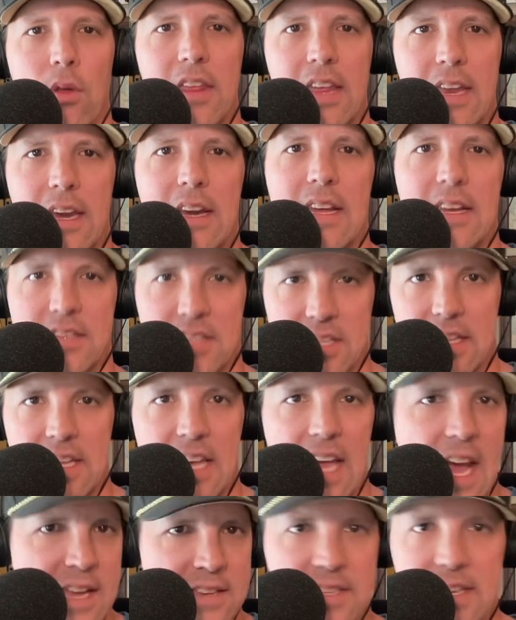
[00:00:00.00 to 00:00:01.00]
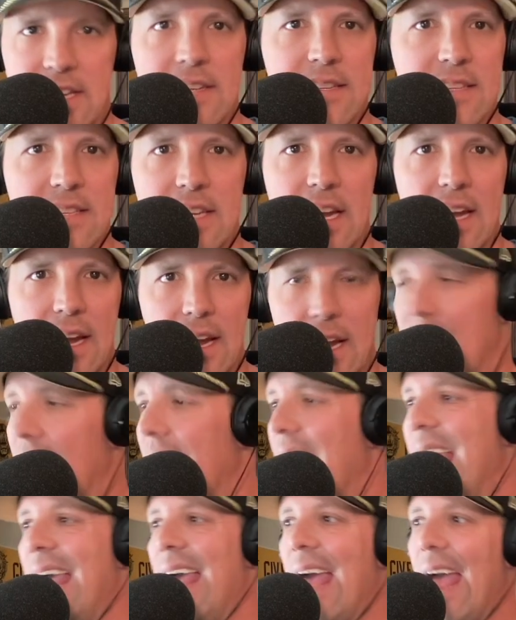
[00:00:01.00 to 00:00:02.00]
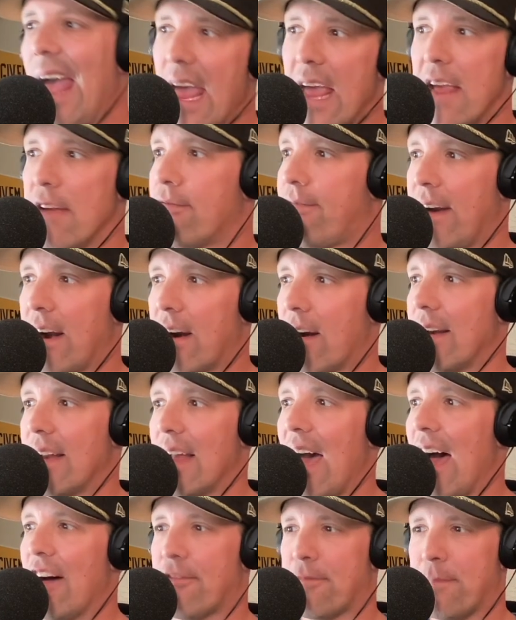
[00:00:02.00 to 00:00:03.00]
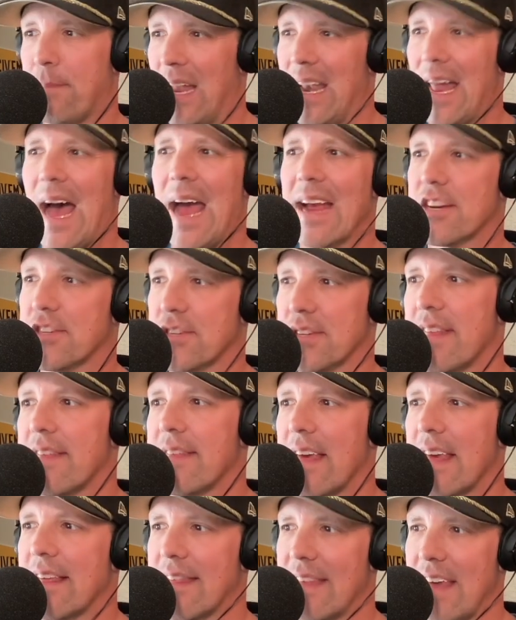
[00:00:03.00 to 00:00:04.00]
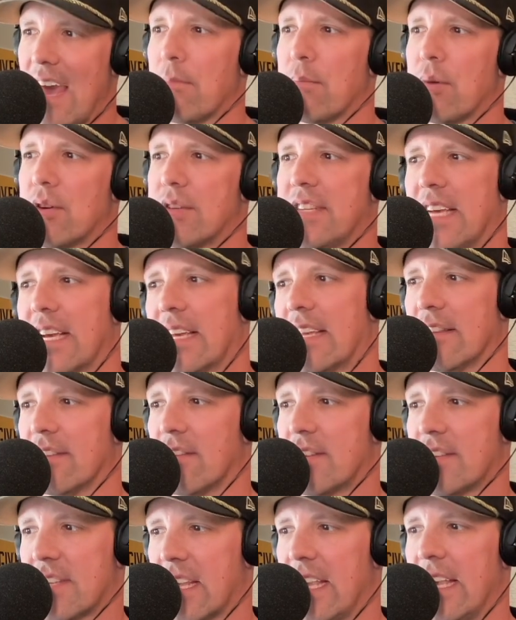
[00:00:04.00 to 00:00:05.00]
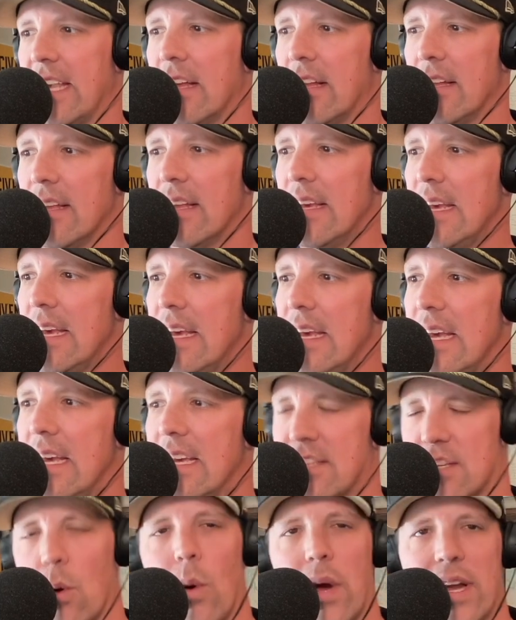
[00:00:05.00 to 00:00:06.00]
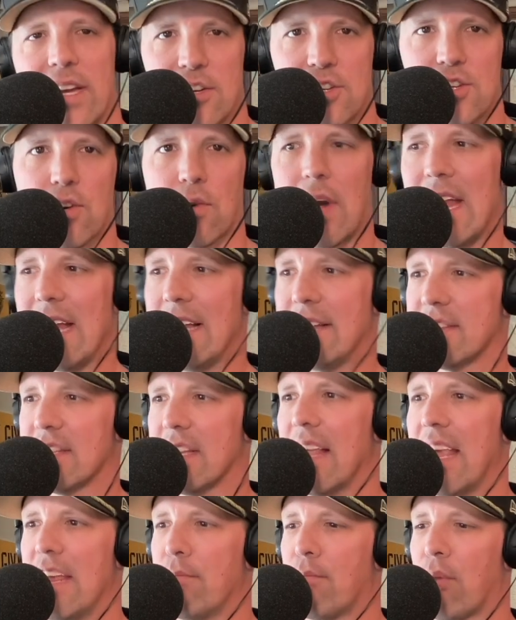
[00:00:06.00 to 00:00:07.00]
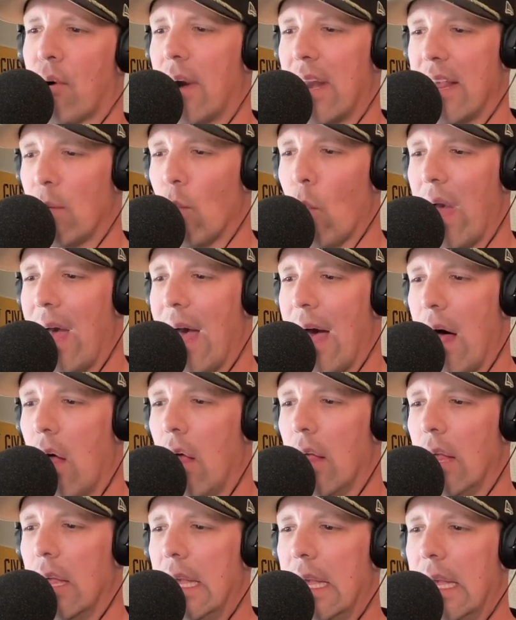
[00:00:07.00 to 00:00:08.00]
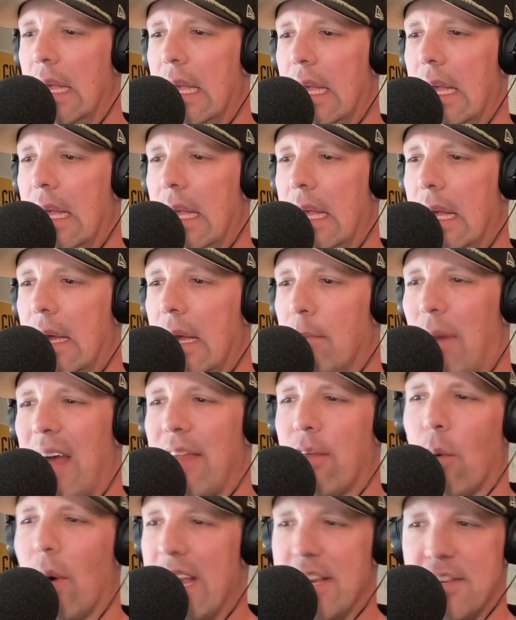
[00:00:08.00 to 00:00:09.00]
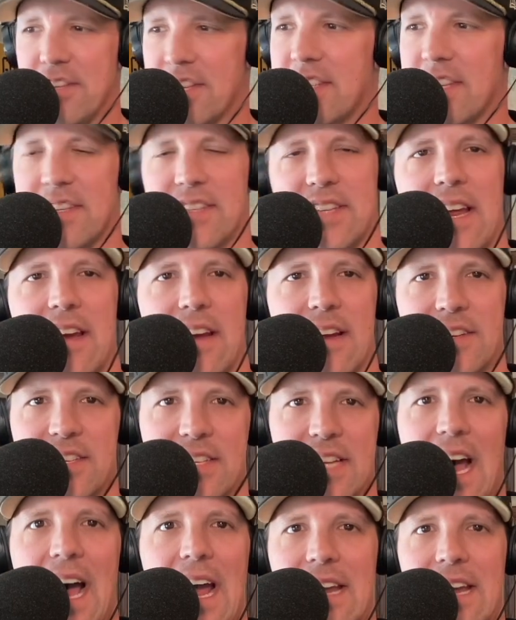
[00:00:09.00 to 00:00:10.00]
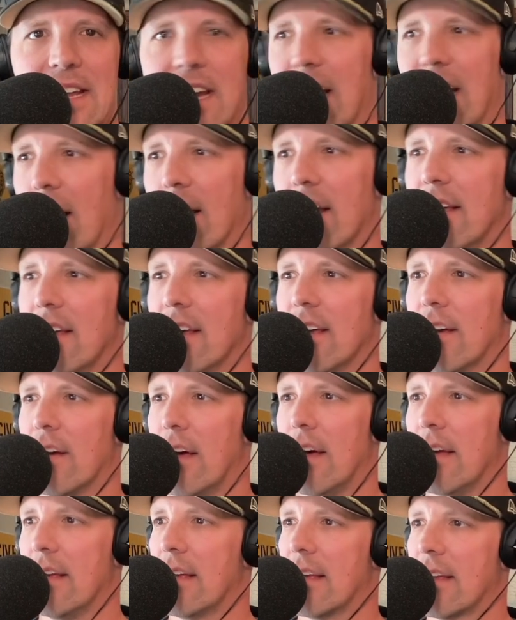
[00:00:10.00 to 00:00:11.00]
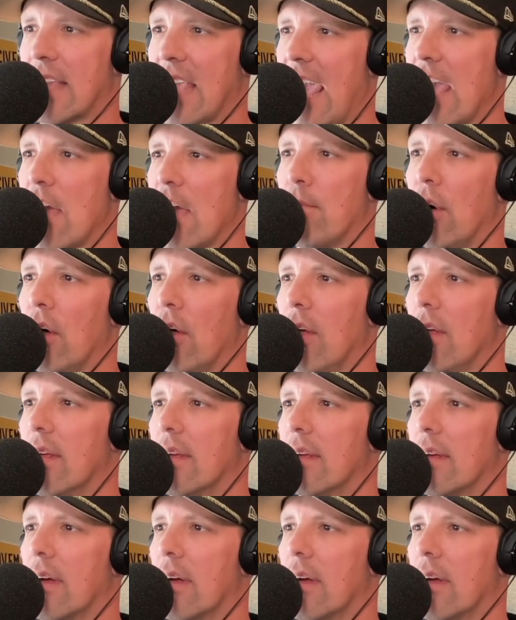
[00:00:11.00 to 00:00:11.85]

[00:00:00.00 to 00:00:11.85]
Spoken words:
than it is in the SEC. Hey, fair enough, but I actually think that particular skill is going to translate pretty well. By the way, just as an aside here, Jesus